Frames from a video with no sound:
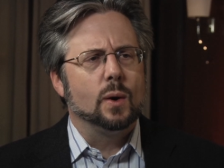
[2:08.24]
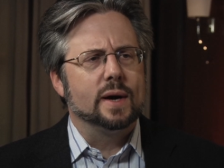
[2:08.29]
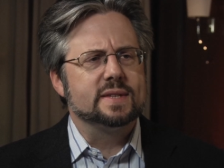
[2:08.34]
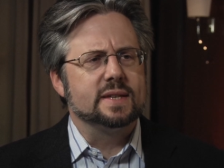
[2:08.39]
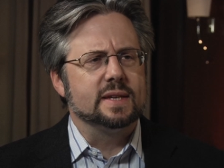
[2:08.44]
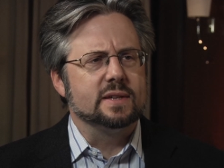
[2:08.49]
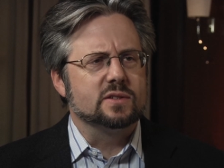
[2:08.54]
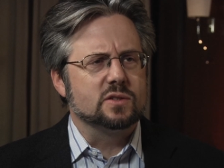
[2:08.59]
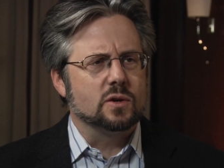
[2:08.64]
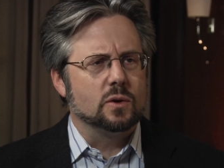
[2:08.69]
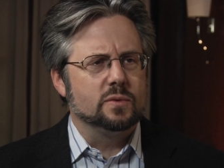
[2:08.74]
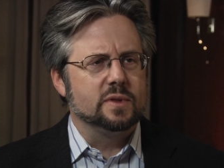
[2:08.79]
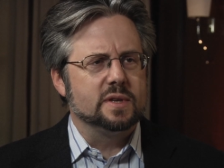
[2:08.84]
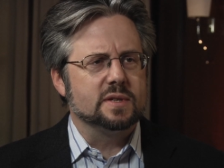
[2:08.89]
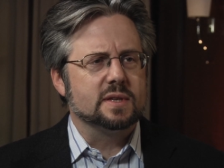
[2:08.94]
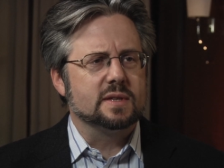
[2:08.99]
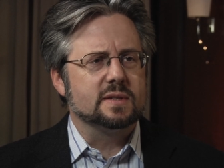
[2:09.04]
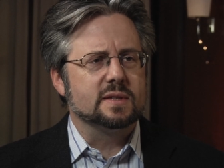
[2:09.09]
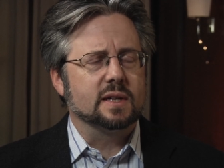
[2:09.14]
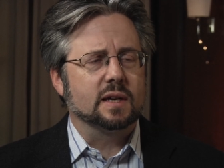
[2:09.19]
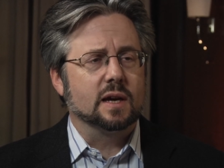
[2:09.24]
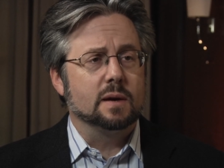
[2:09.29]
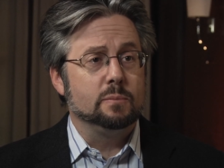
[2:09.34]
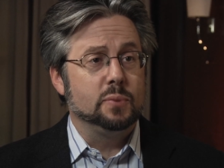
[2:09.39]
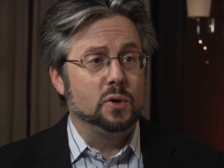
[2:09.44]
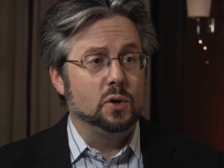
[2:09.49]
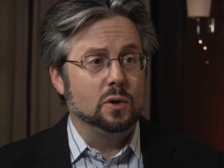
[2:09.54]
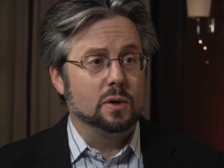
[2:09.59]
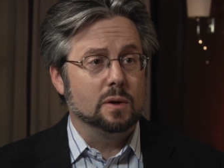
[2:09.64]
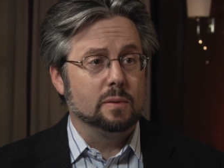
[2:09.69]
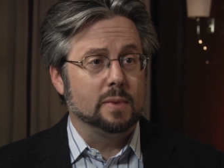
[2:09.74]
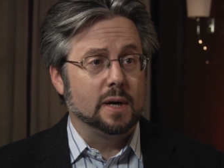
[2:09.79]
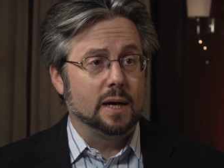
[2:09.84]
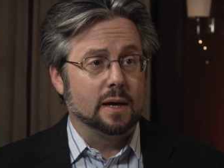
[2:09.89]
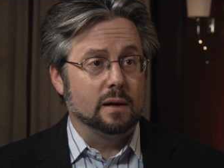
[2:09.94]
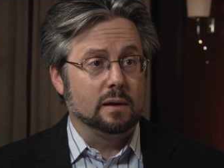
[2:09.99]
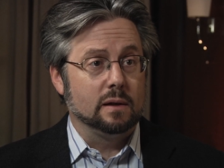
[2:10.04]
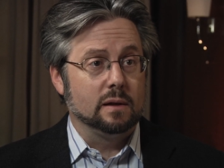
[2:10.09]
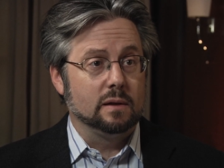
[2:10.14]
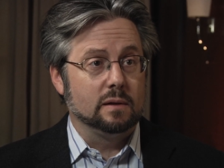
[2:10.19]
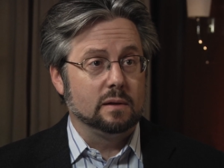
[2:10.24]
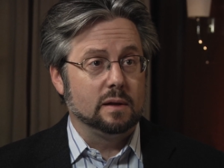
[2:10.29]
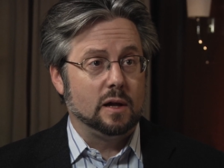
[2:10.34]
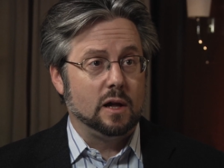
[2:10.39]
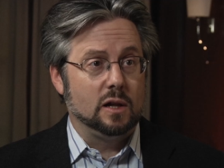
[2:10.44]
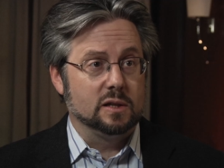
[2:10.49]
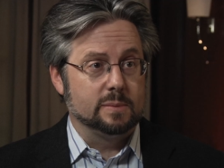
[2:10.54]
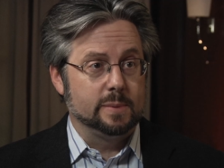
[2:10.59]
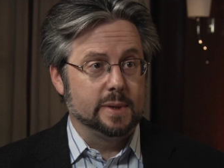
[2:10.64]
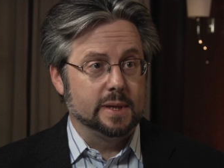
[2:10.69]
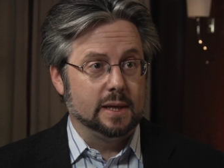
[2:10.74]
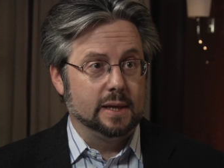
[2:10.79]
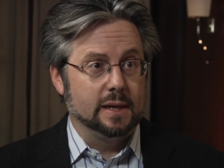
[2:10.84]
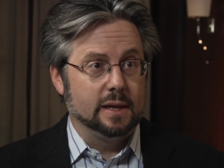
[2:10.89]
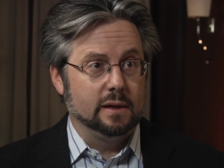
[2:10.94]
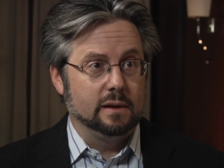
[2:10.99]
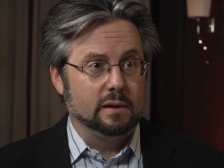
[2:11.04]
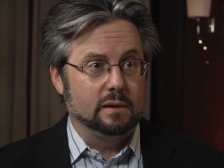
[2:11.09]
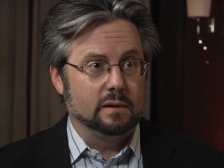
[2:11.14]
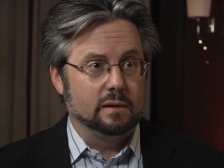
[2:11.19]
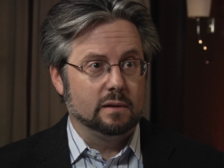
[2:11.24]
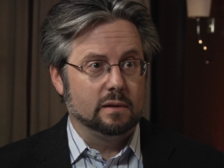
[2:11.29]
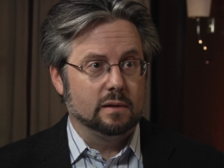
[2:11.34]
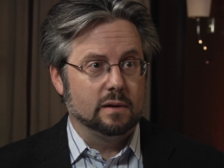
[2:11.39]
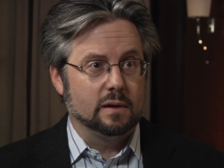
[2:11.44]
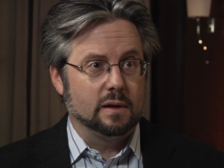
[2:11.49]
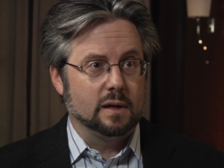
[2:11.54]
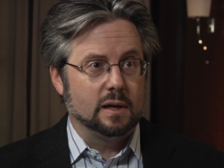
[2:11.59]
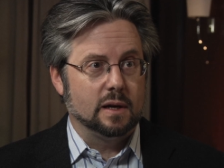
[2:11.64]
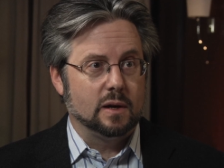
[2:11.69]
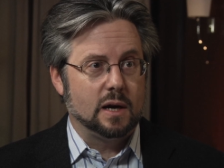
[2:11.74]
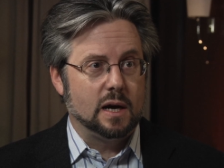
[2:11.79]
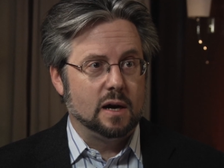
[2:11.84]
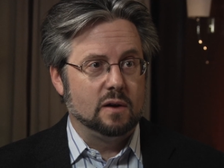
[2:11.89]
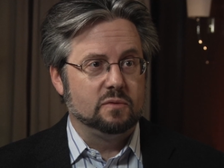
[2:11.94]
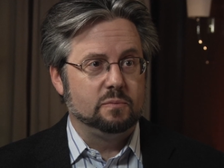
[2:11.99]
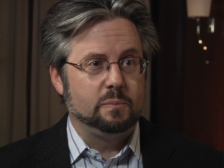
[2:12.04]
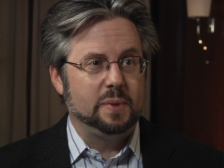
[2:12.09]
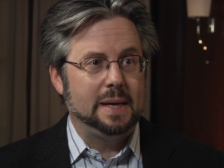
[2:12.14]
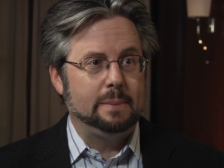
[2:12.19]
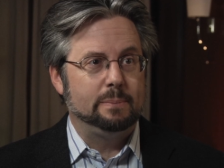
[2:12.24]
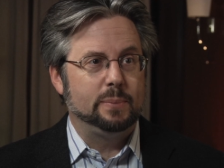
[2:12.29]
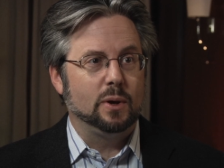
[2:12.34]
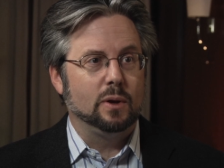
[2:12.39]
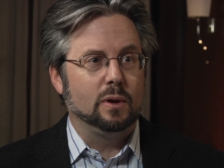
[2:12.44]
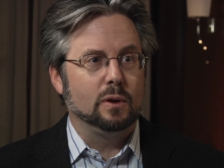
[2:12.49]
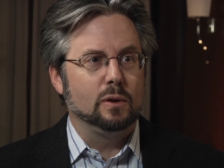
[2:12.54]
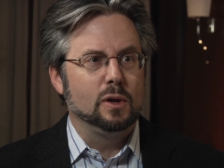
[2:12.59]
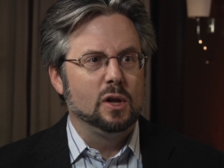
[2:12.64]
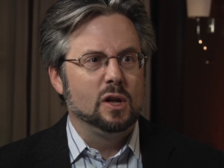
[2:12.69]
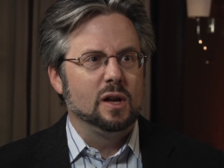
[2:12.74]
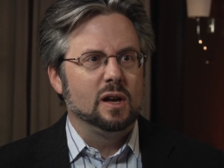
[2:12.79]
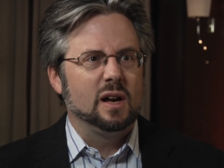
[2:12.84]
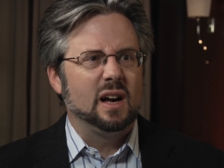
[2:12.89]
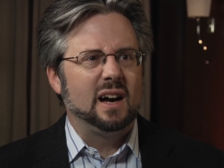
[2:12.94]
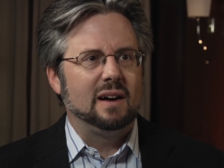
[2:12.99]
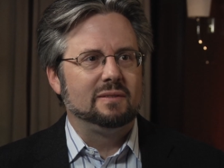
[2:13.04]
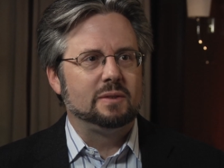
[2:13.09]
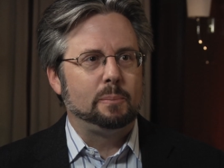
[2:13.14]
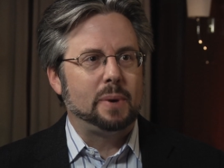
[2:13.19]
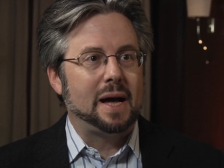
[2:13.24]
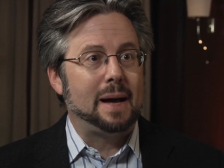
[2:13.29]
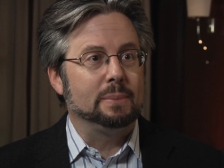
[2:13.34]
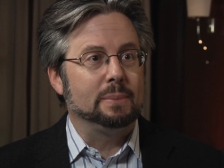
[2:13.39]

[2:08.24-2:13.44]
Oh, I see. So this is a computer model, ultimately, of people, of a